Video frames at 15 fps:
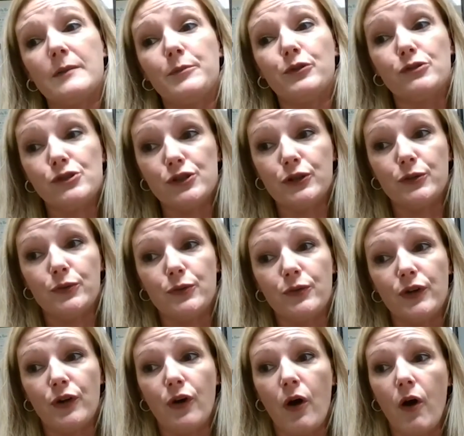pursue,
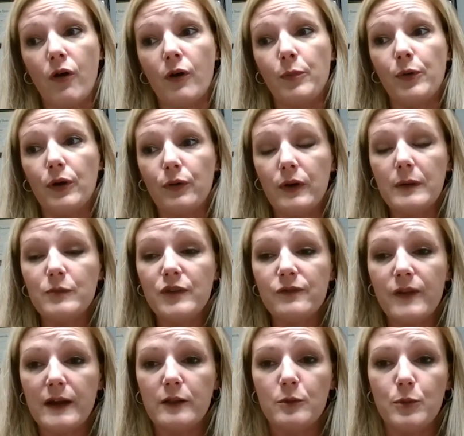there are programs
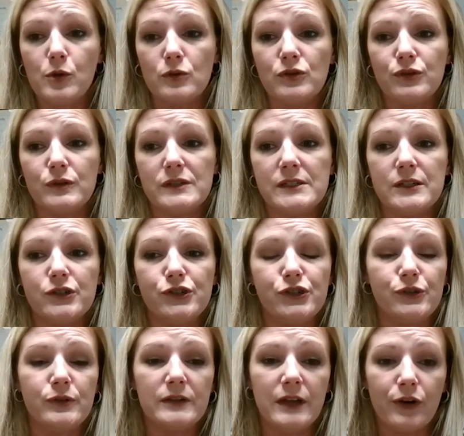available to assist
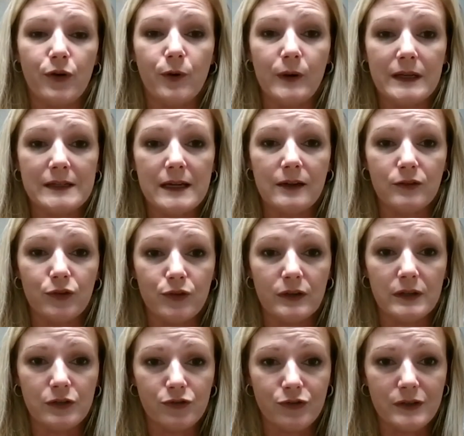you in narrowing down your
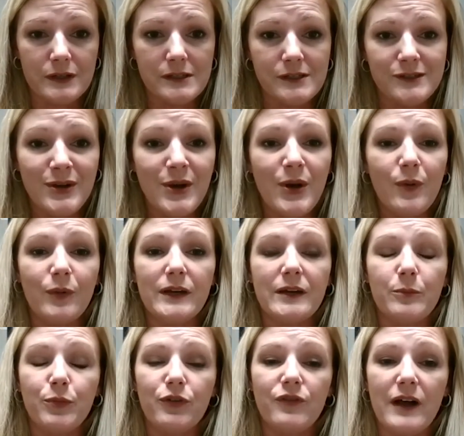interests. We
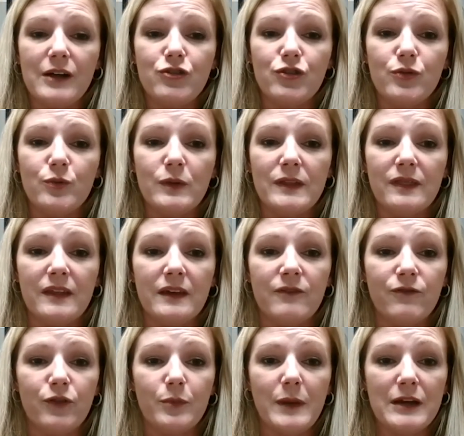can provide you with the
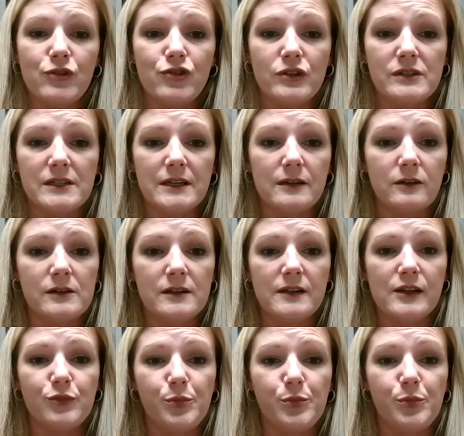information to get onto these